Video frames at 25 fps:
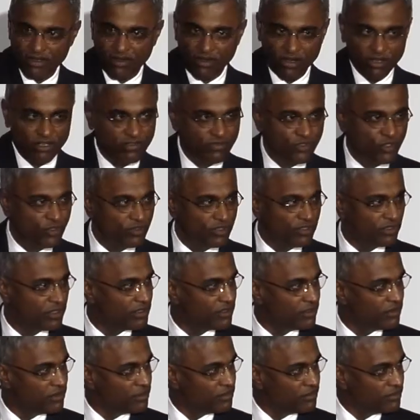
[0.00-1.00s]
all of you in the
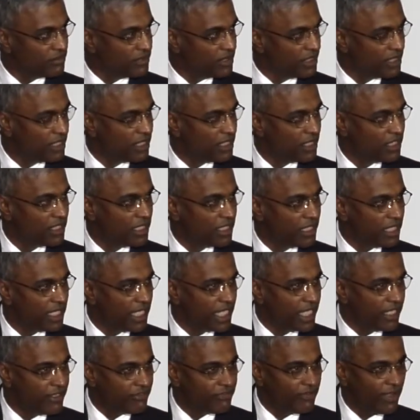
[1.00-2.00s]
room
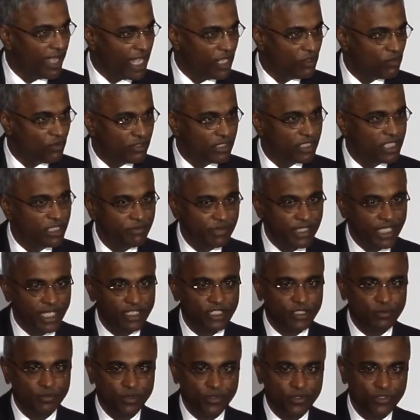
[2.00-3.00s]
if I were to be
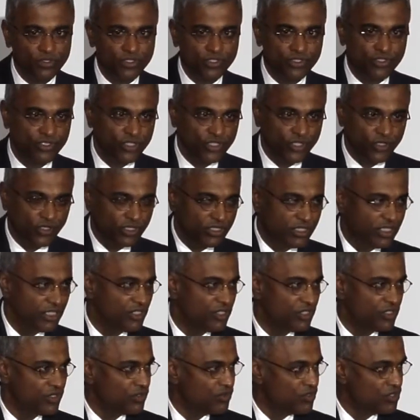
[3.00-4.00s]
exposed to your
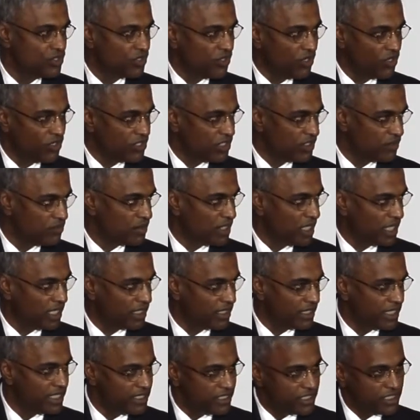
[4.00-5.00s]
tissues or your
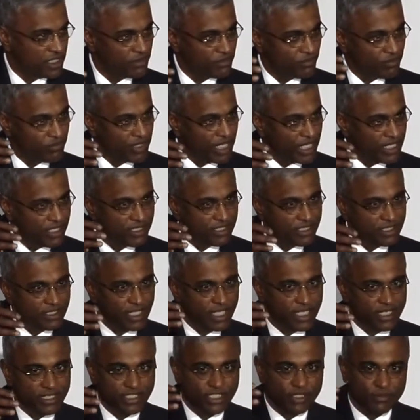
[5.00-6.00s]
blood. It's
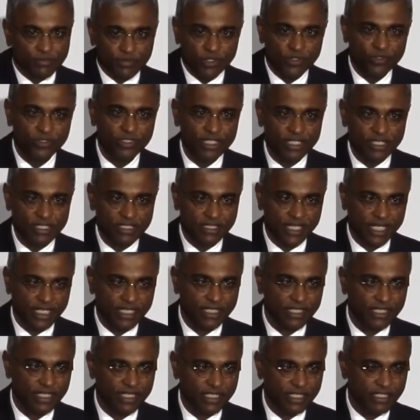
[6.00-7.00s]
the proteins
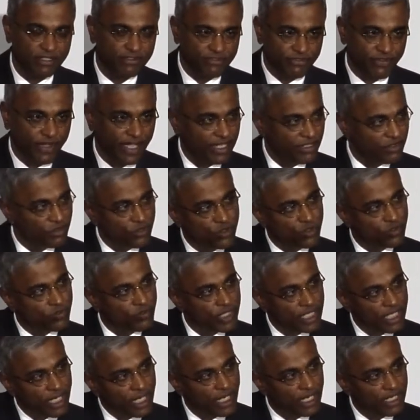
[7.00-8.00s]
that define who
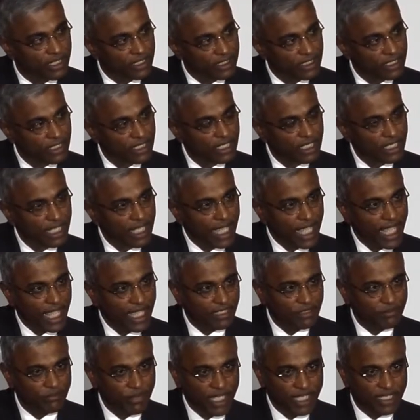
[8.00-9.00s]
we are
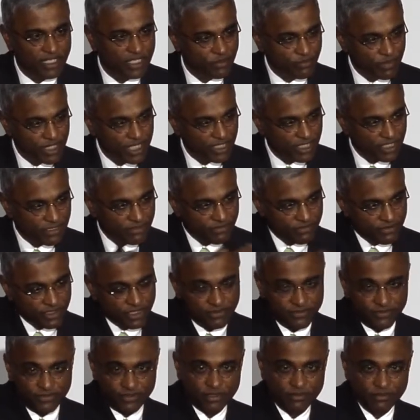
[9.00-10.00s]
and makes me
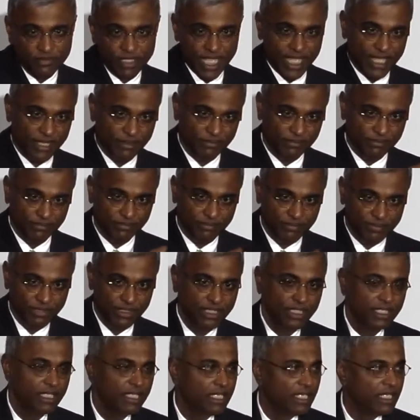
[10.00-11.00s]
different from him.
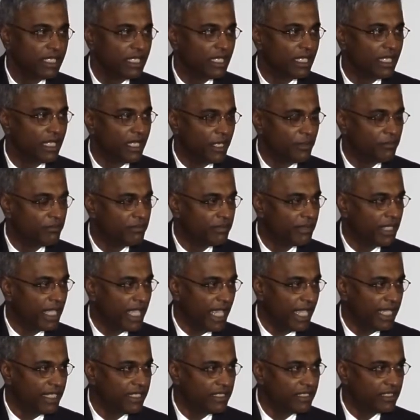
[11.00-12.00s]

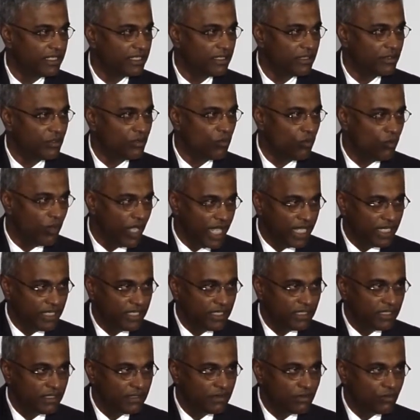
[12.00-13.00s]
And
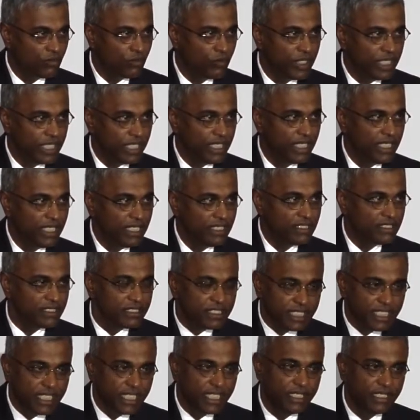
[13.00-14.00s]
when we
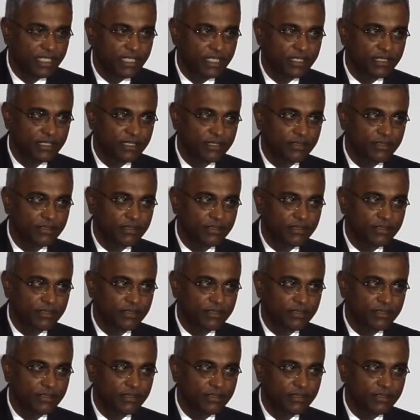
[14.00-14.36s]
see